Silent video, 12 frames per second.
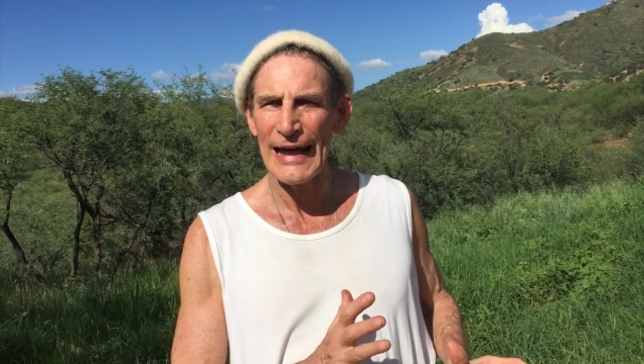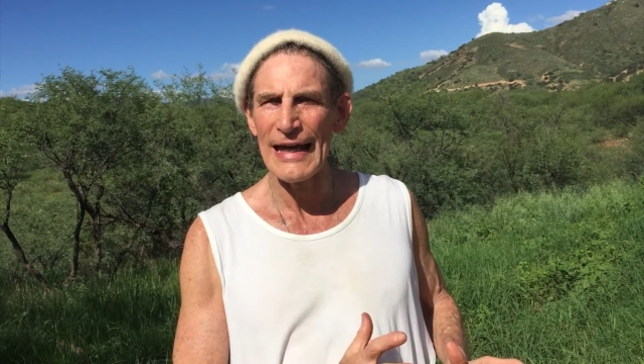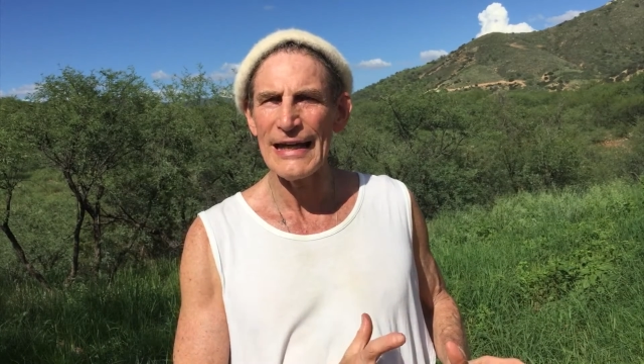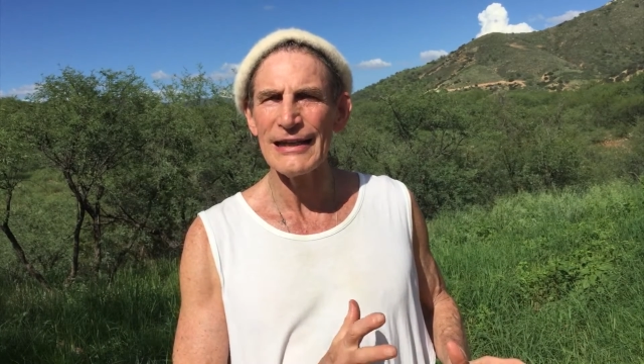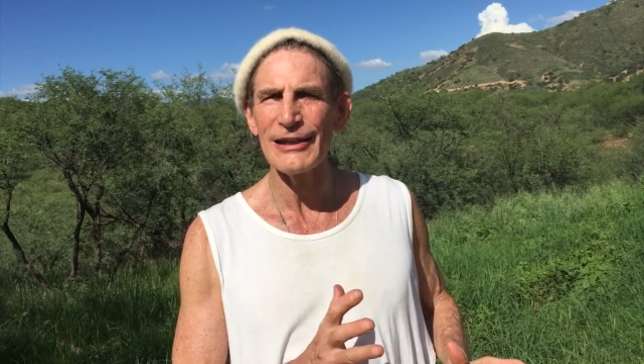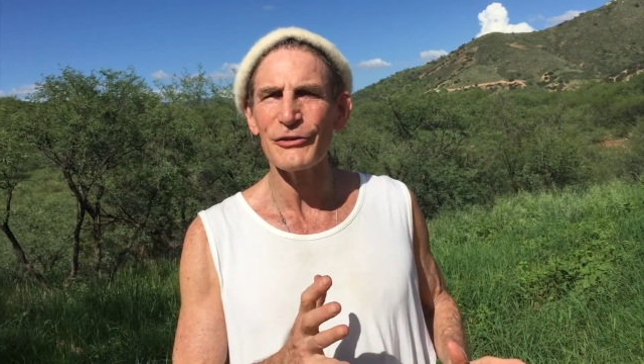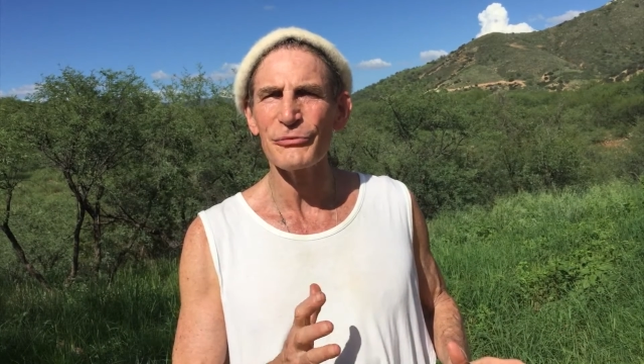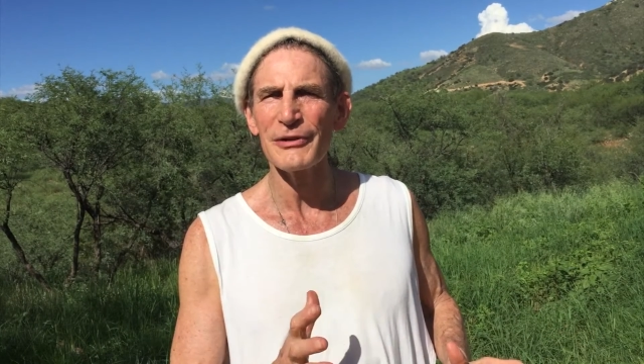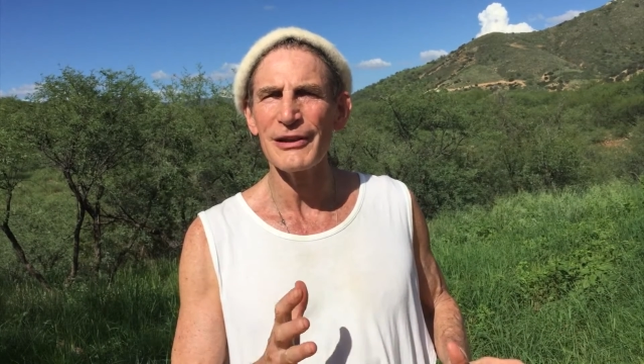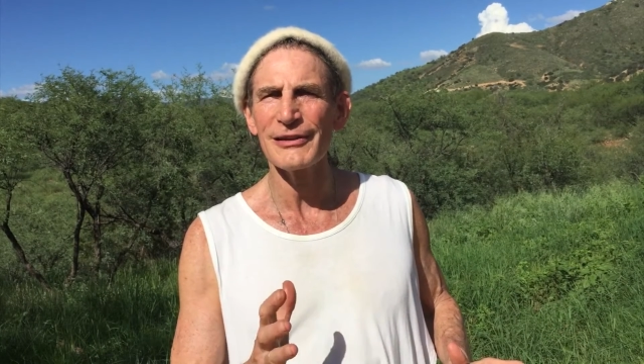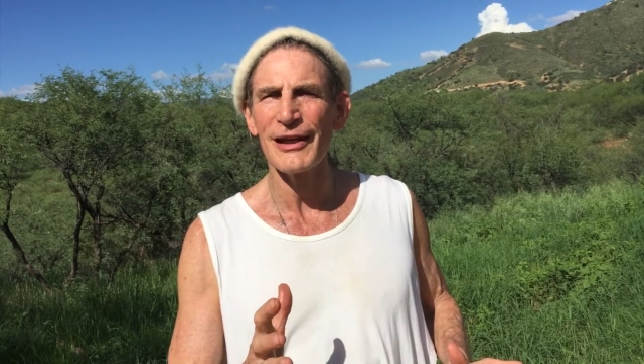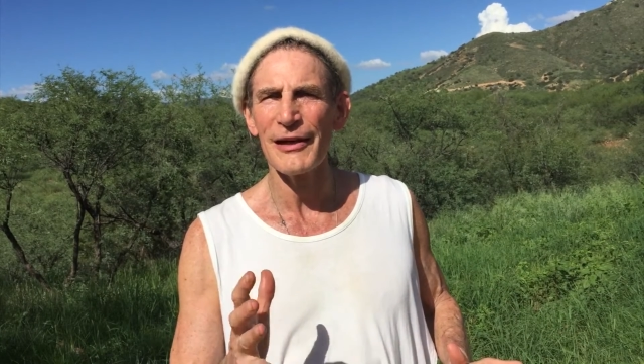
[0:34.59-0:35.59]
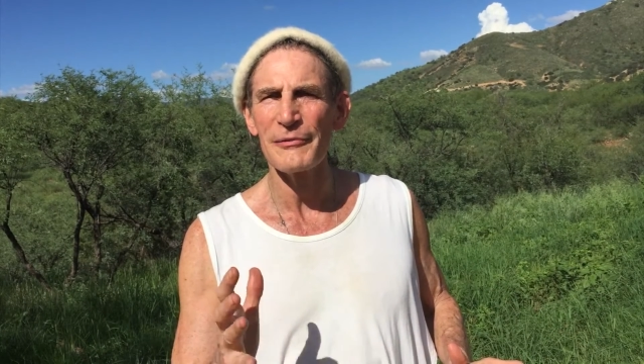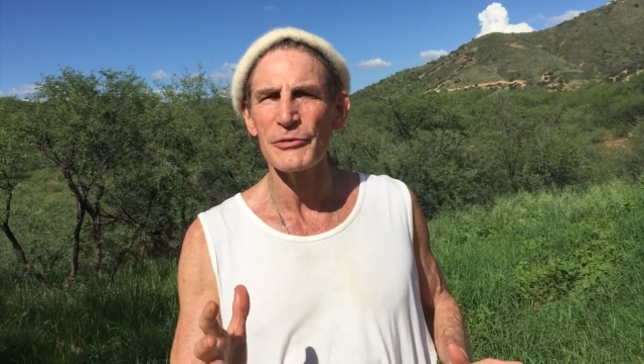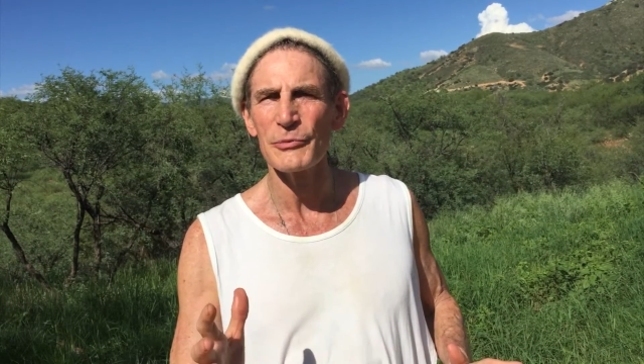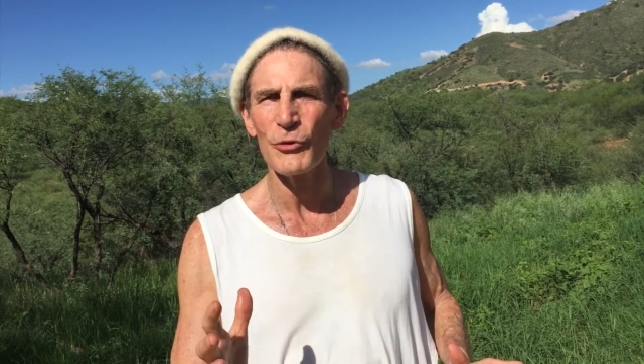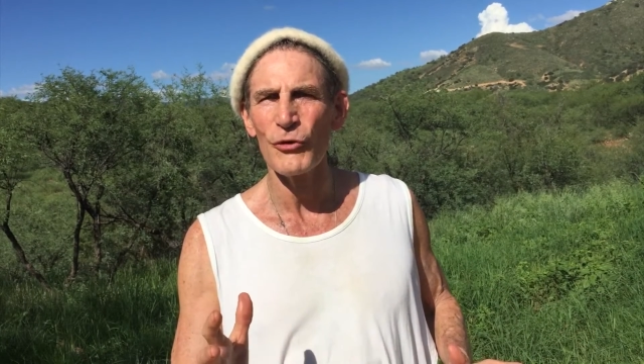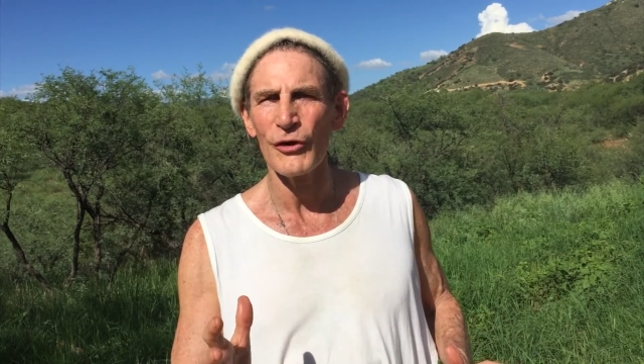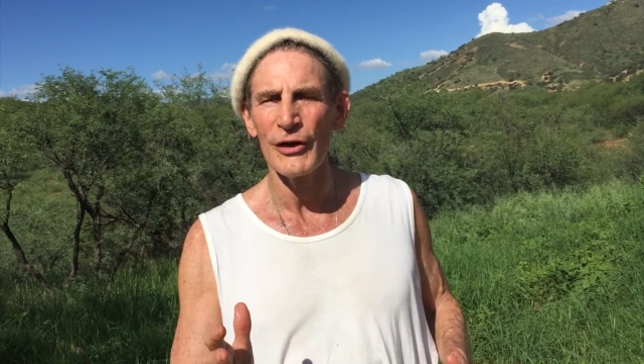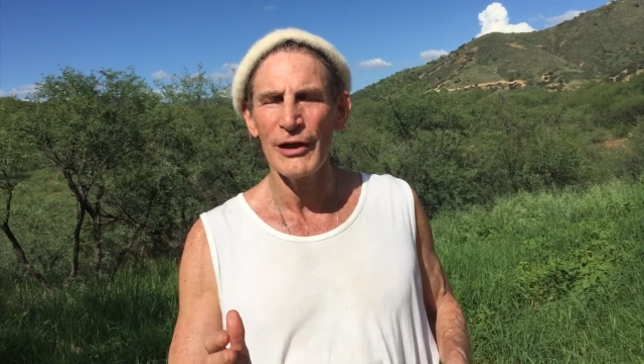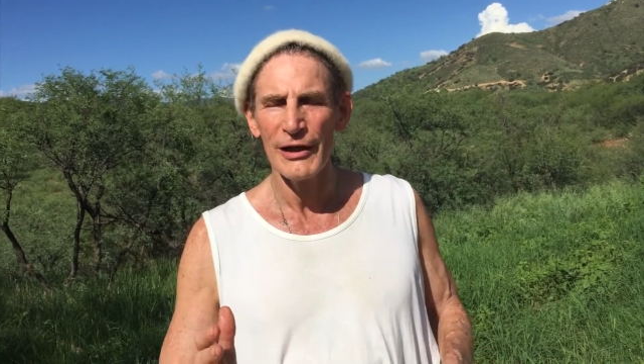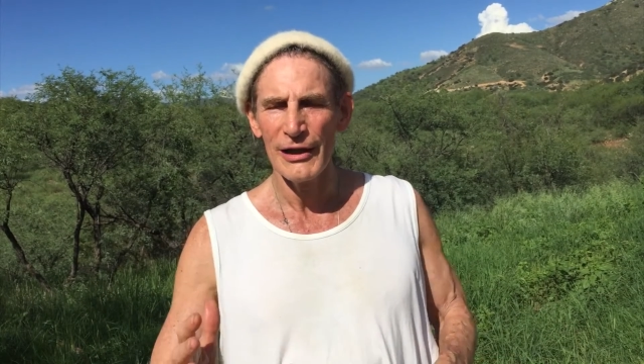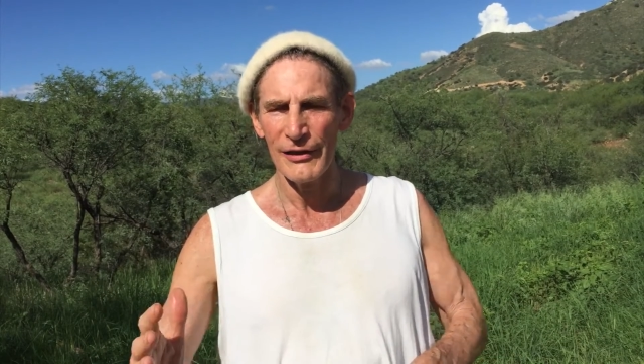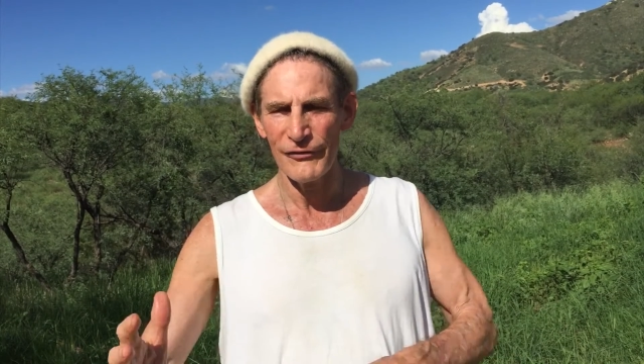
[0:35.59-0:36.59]
83 times more.
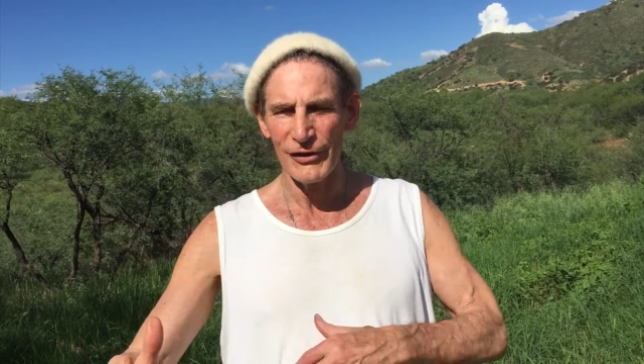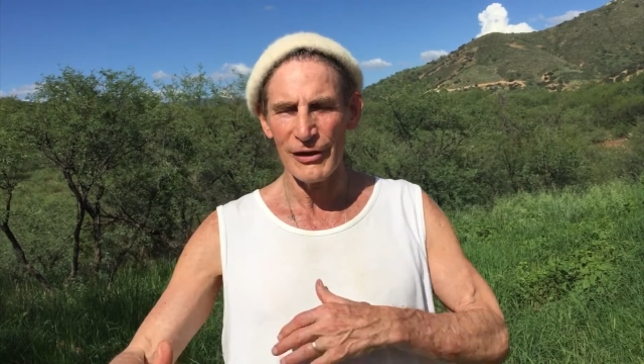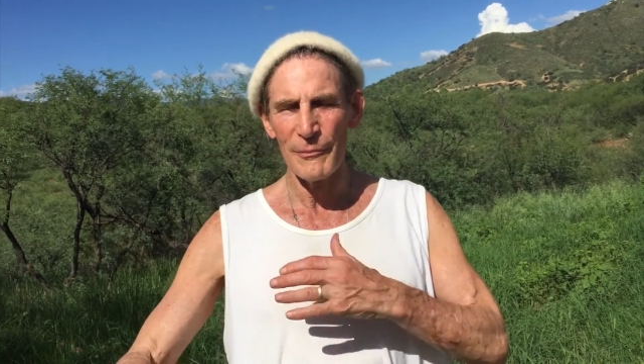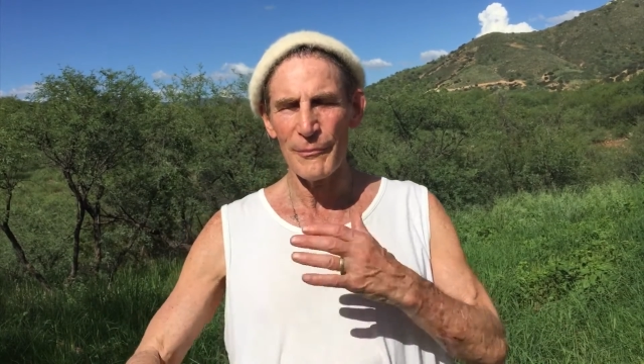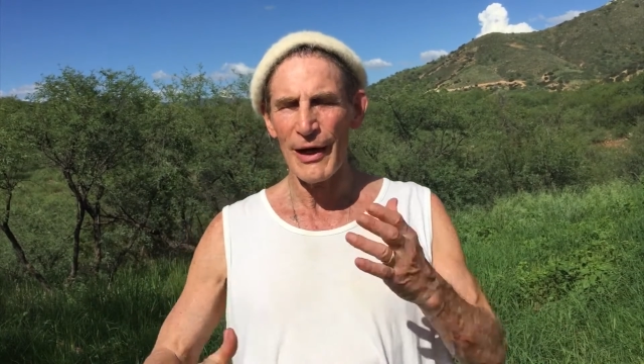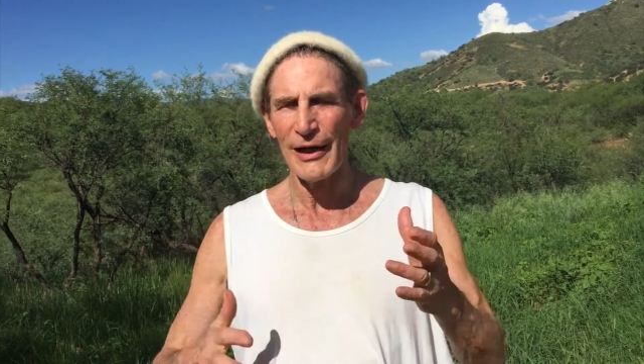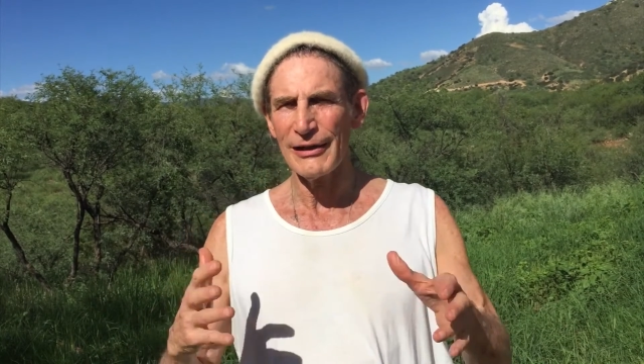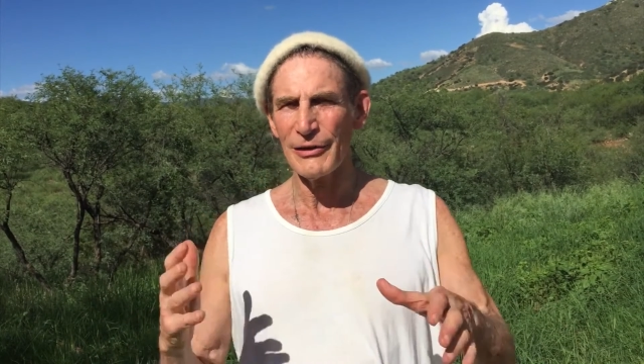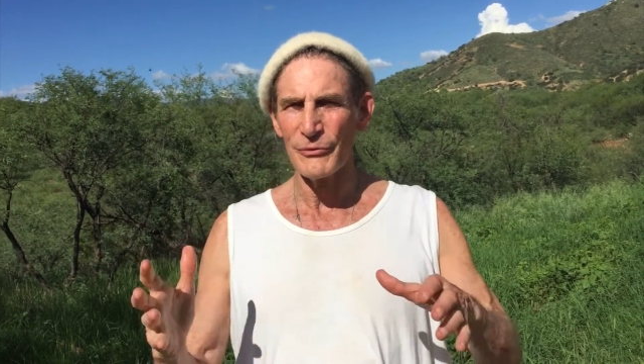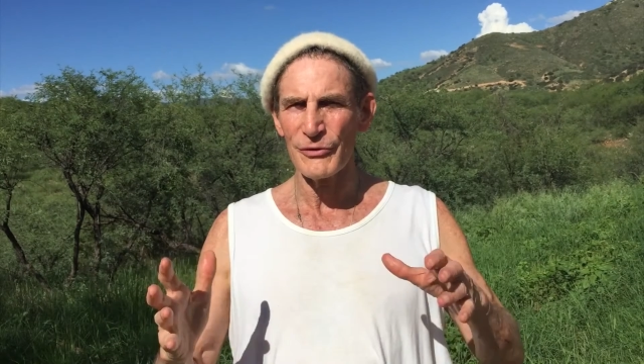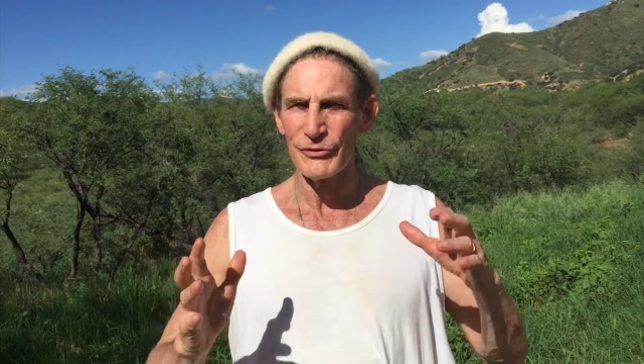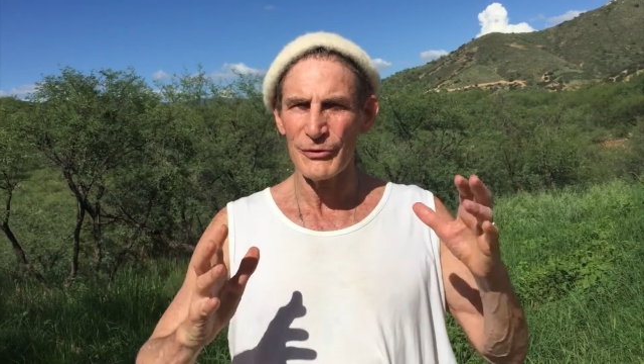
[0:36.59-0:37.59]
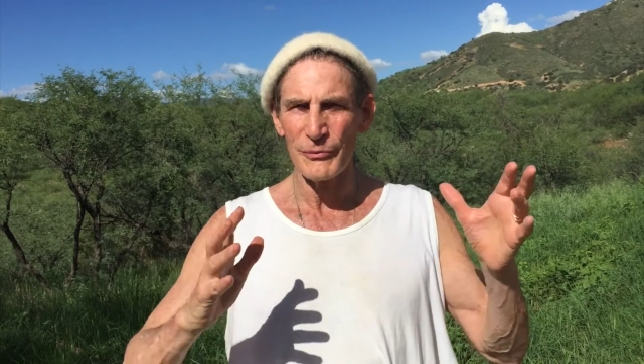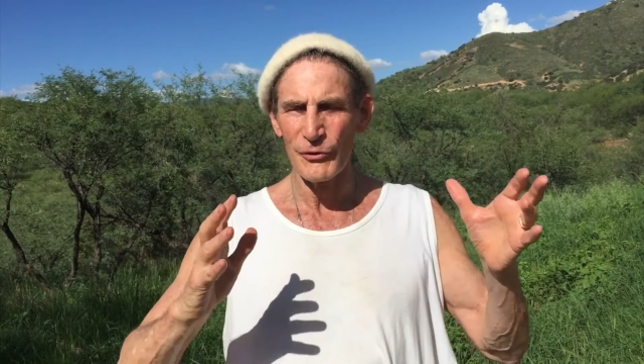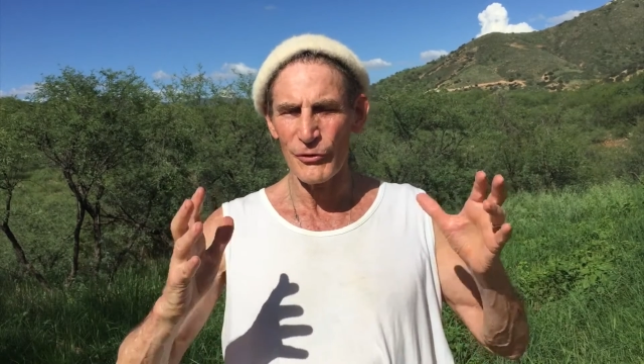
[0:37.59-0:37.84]
if you combine it with some